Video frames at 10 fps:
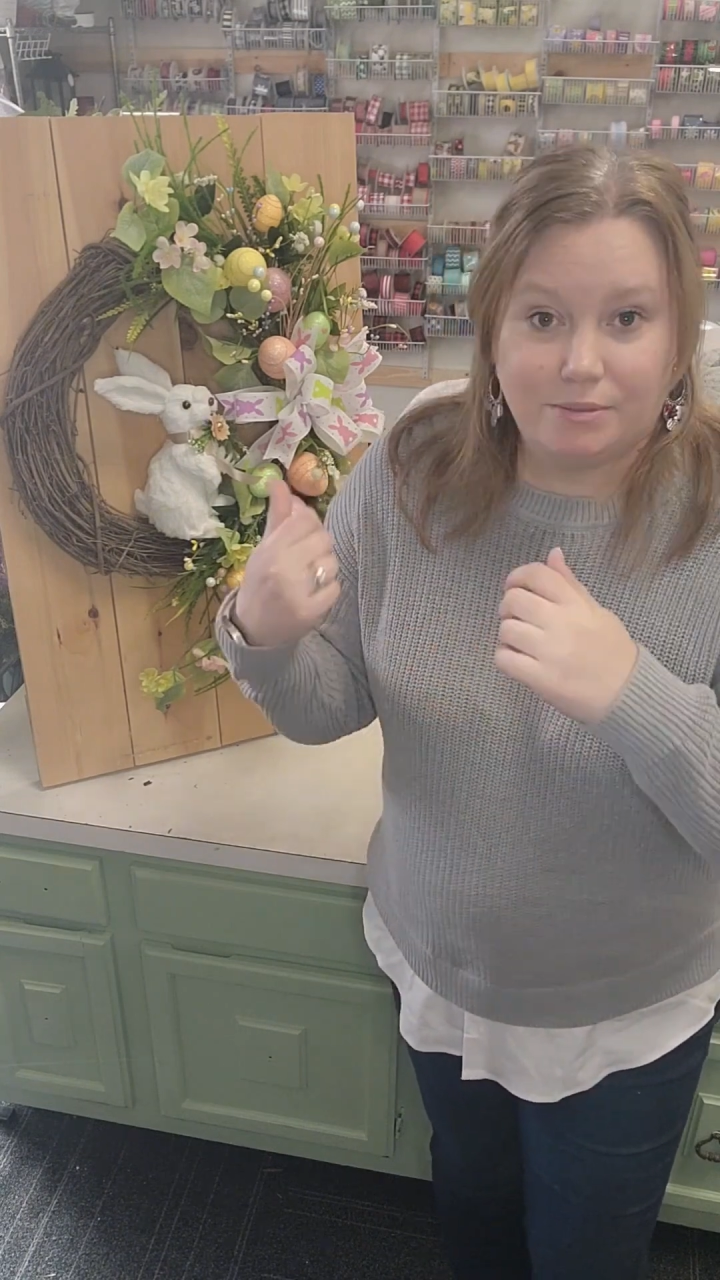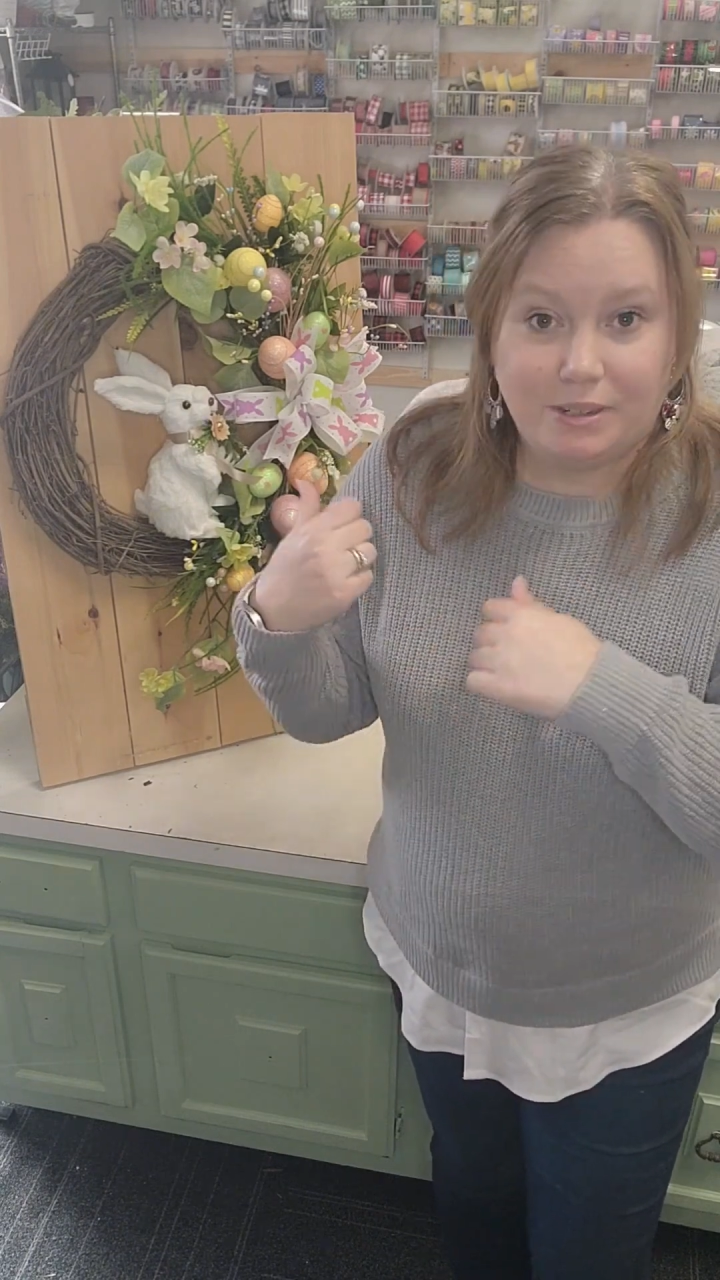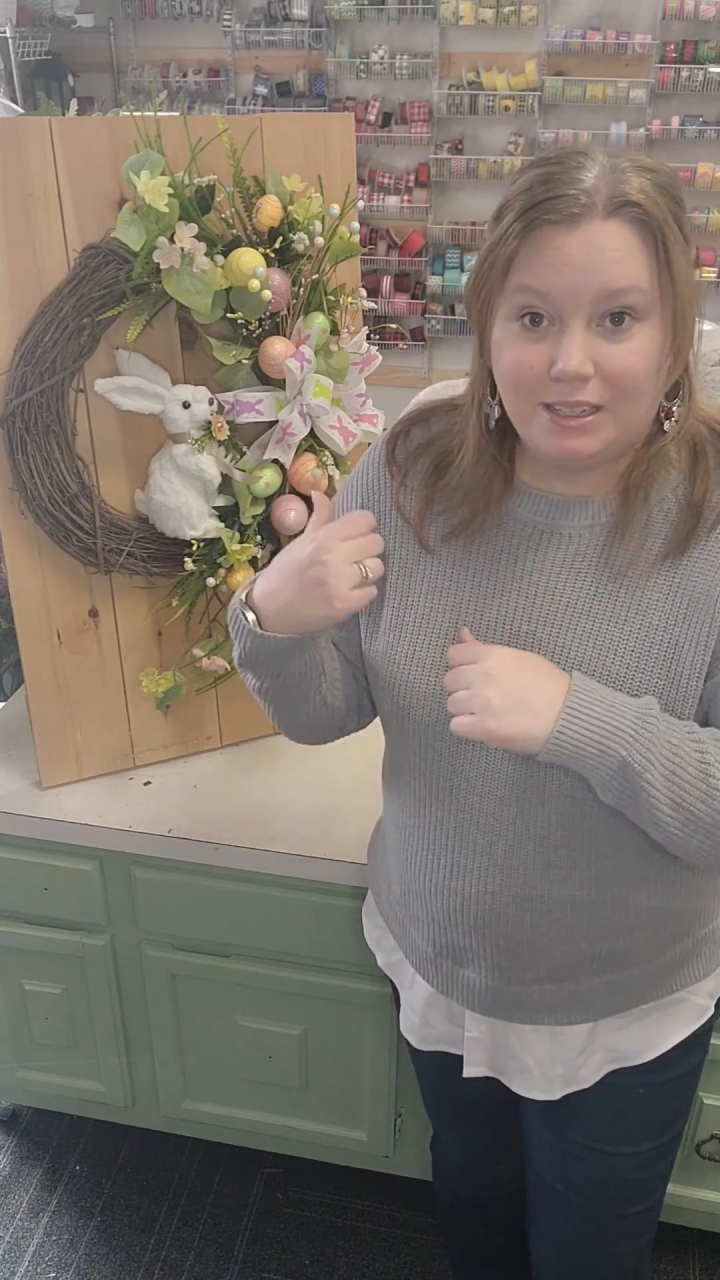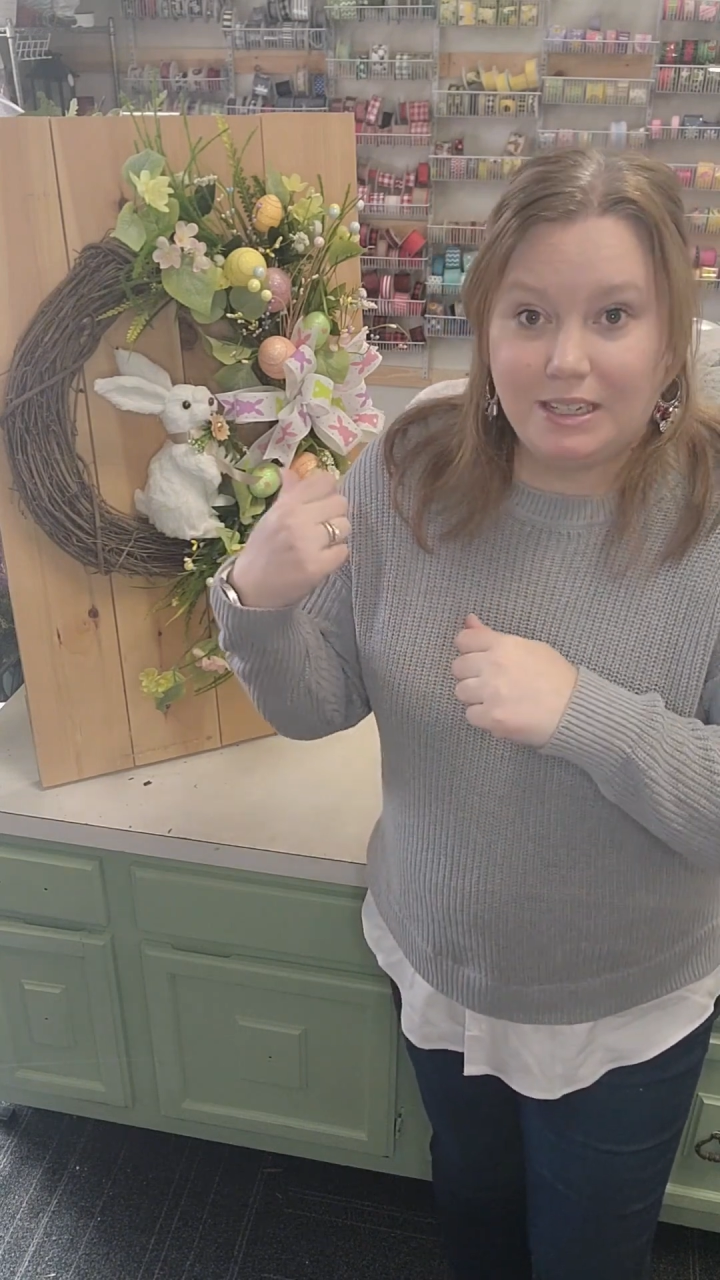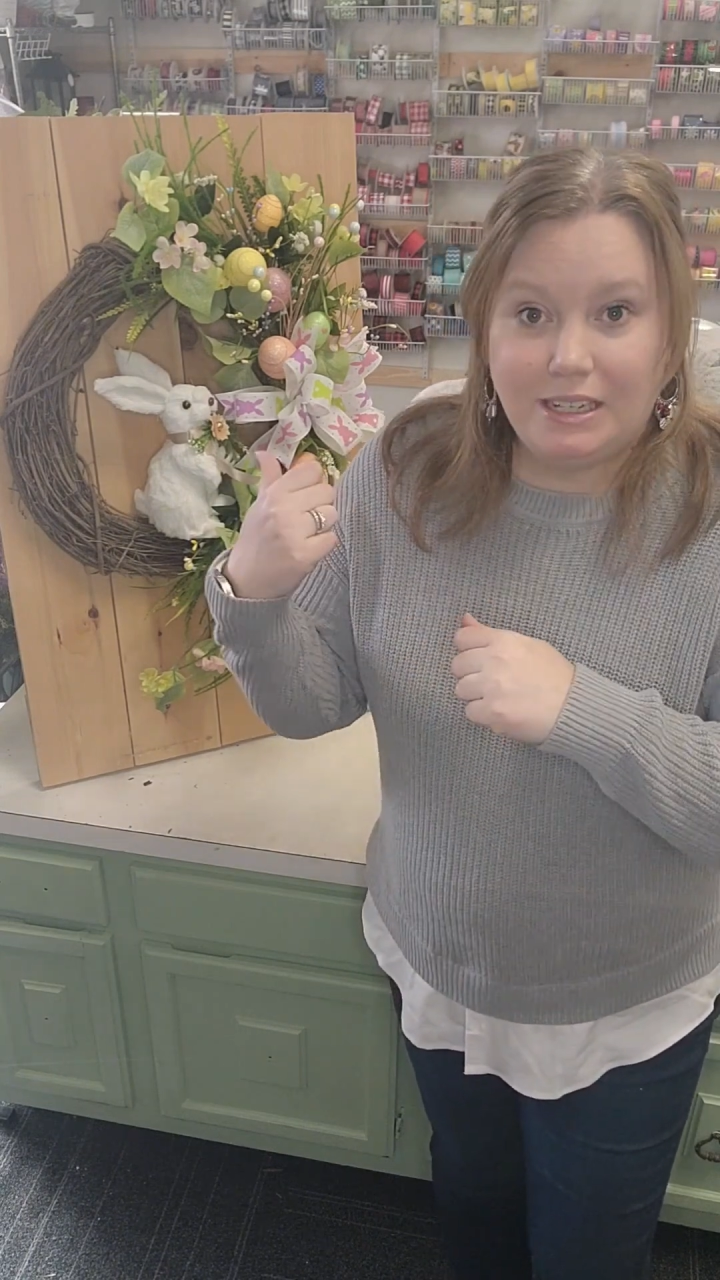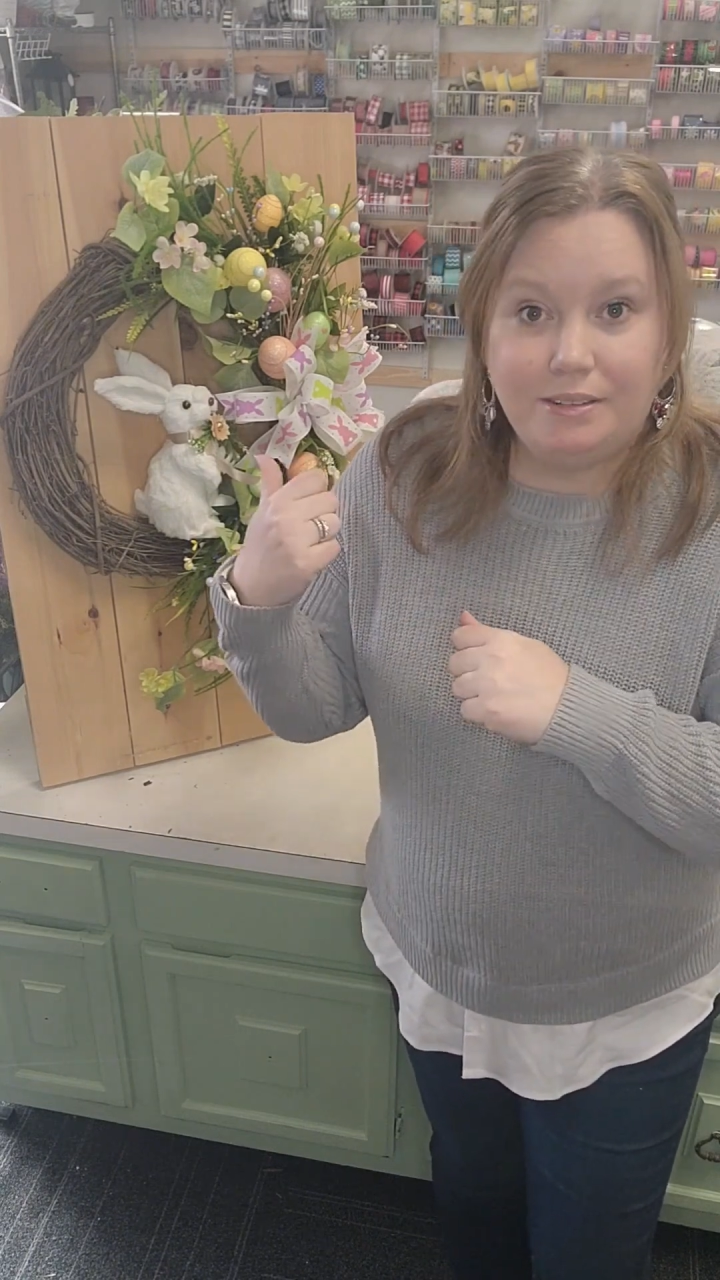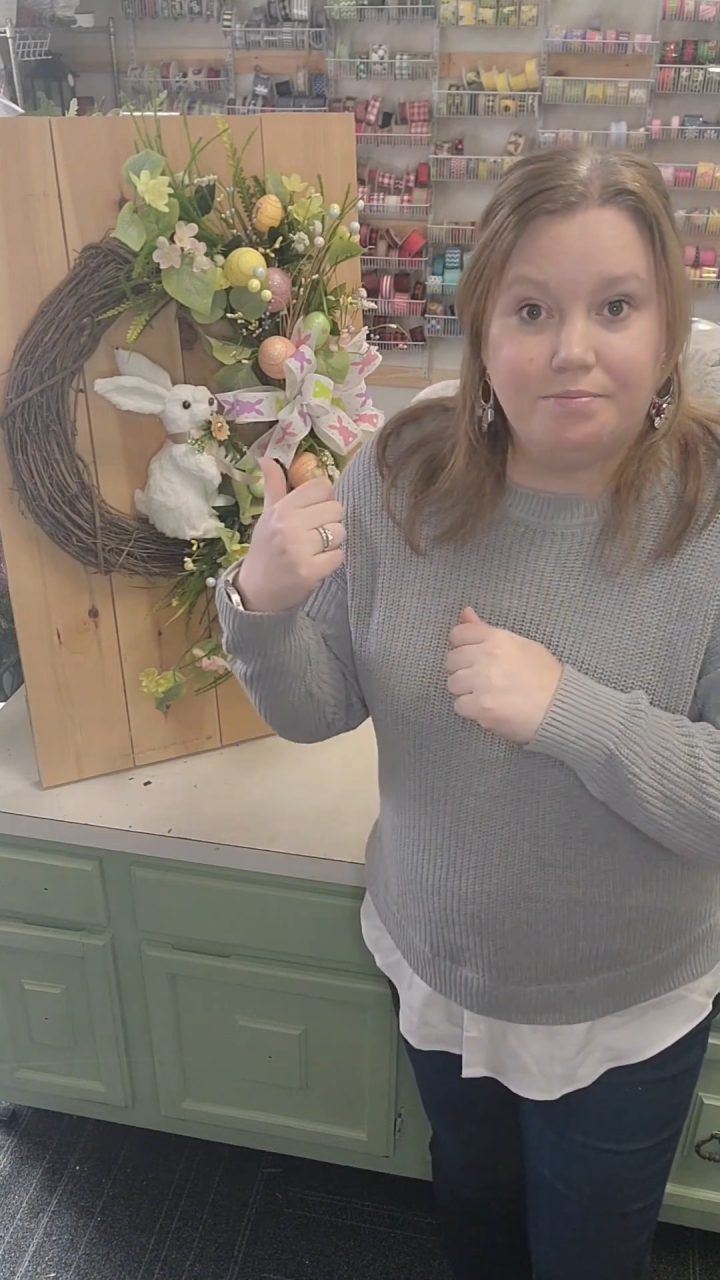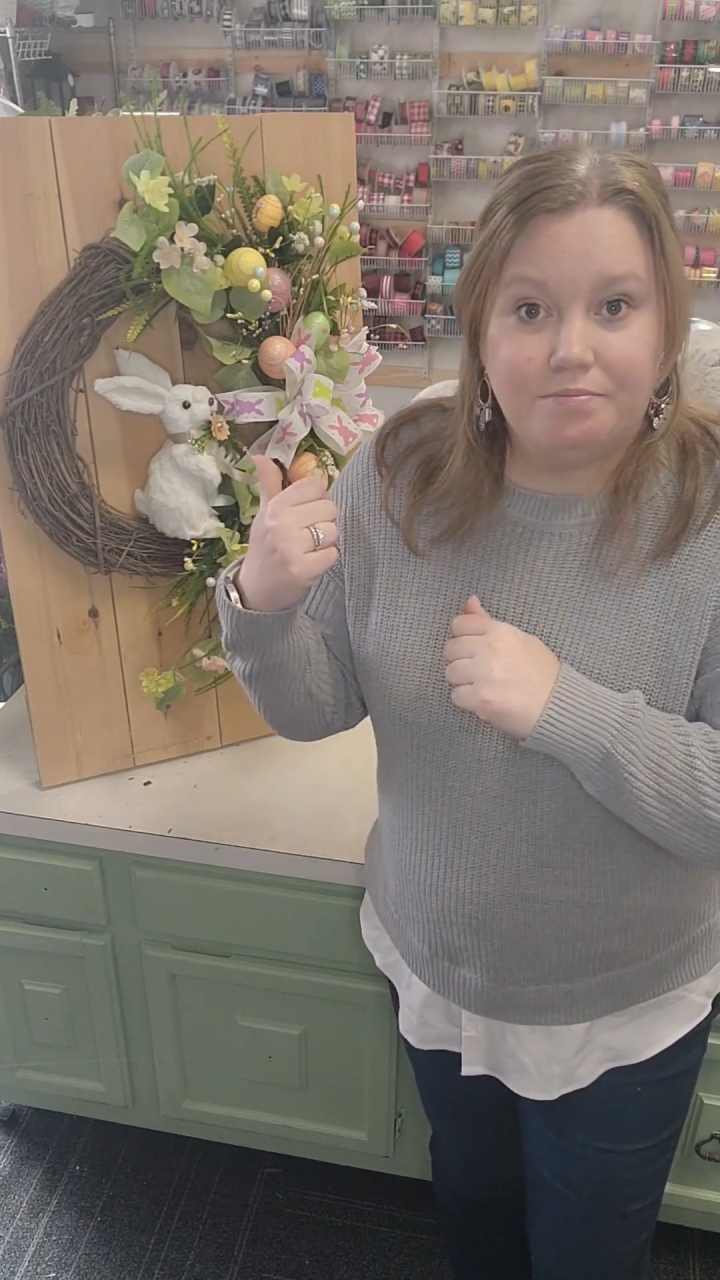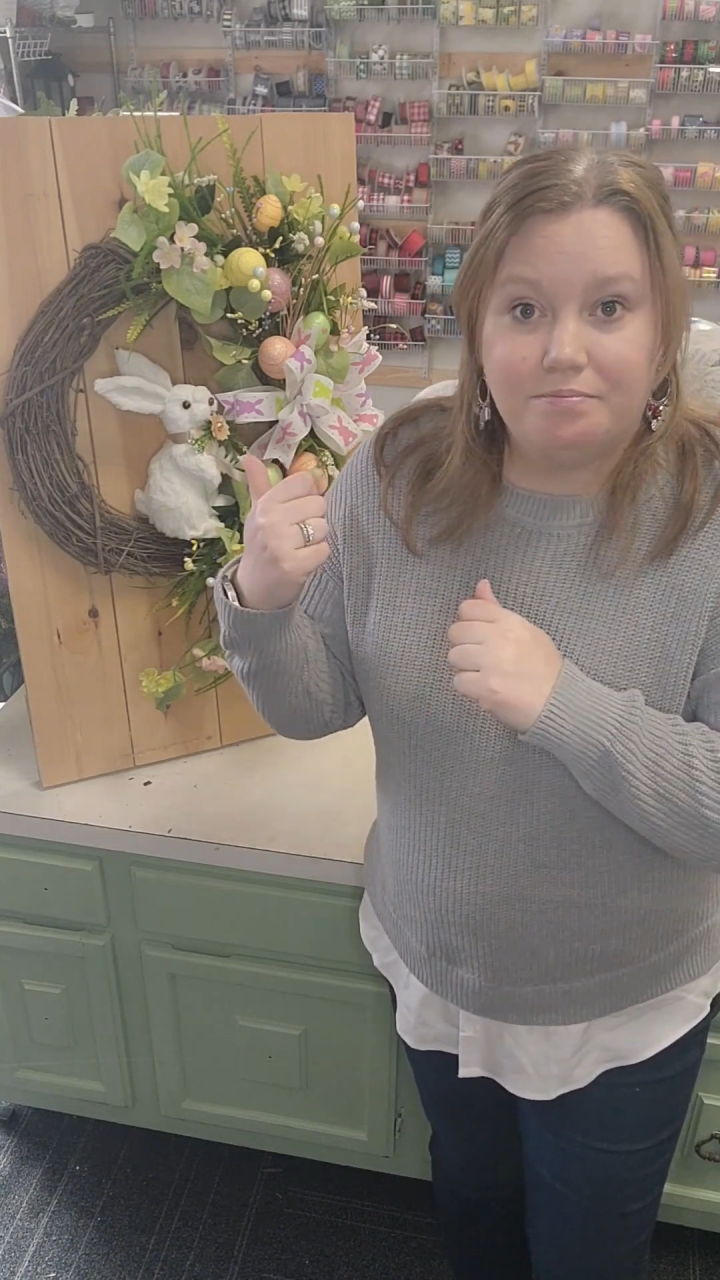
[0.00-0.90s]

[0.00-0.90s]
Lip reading: really